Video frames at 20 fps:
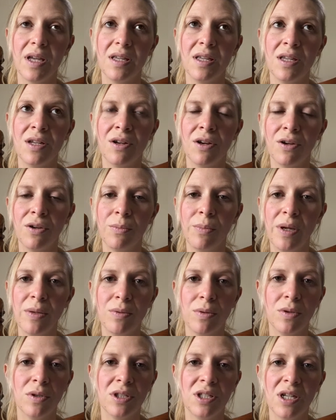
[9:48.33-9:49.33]
You know,
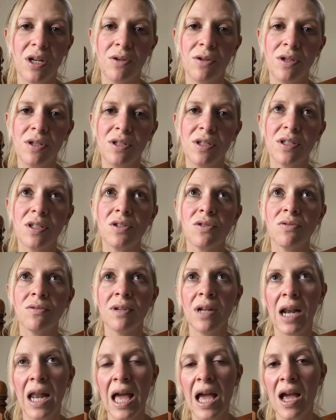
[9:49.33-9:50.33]
people could tell you just to
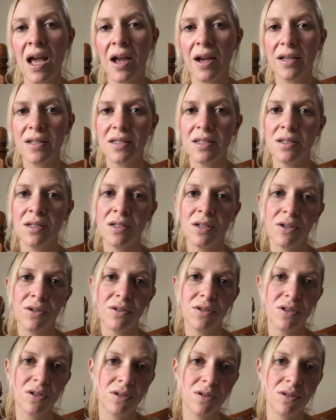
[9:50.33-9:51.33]
relax and
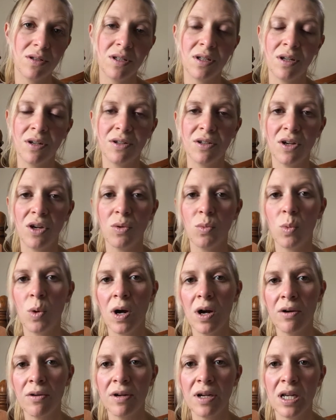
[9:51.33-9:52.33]
don't
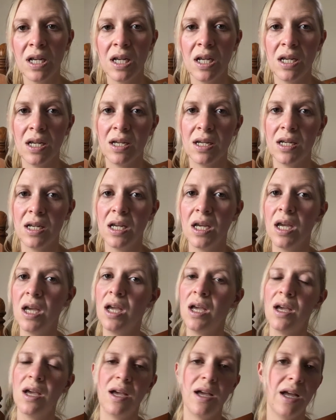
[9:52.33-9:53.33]
worry, and
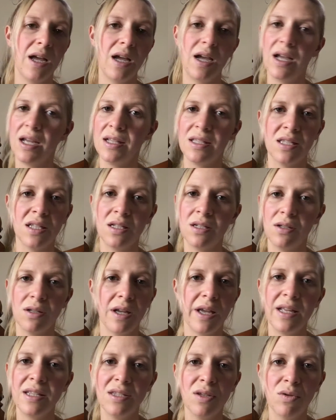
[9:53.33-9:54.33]

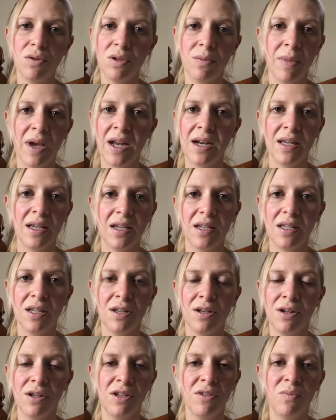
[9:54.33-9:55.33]
it's automatic.
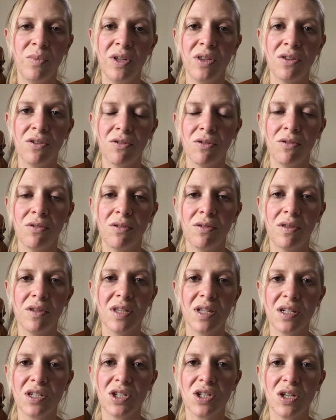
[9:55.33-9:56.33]
You know, you've been through
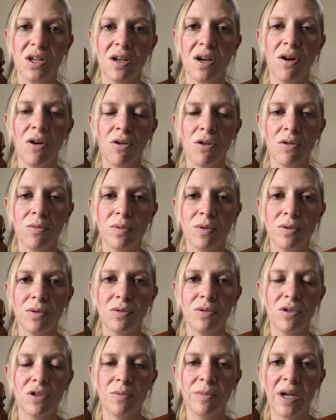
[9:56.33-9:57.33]
such a
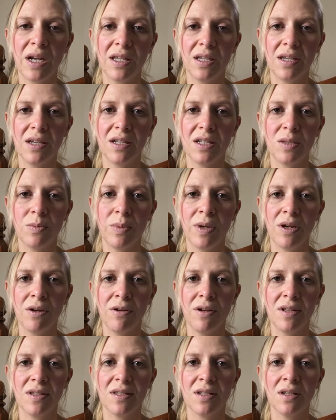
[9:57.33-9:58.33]
horrible traumatic
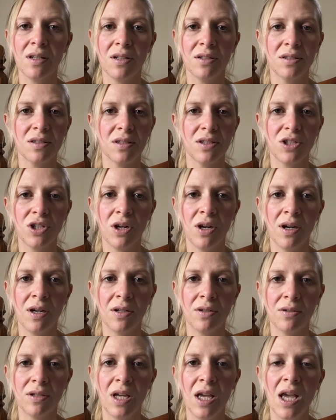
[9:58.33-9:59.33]
experience and lost a
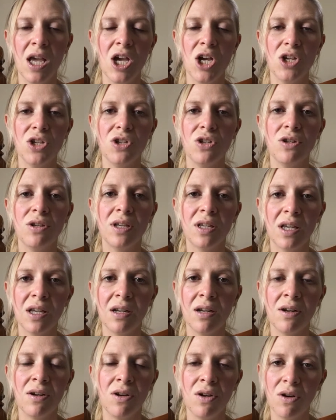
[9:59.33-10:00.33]
child, you
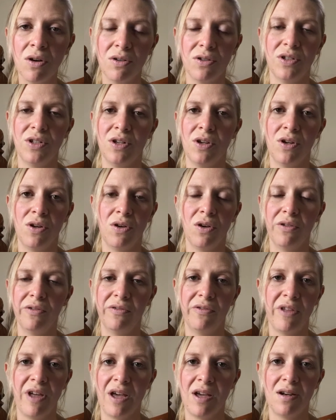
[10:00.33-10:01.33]
cannot turn
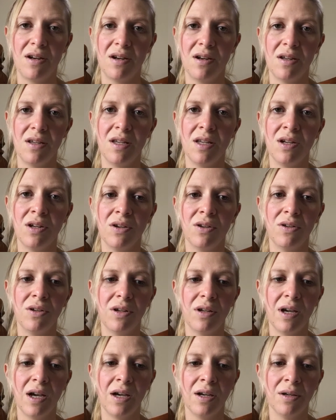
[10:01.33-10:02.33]
off that, you know,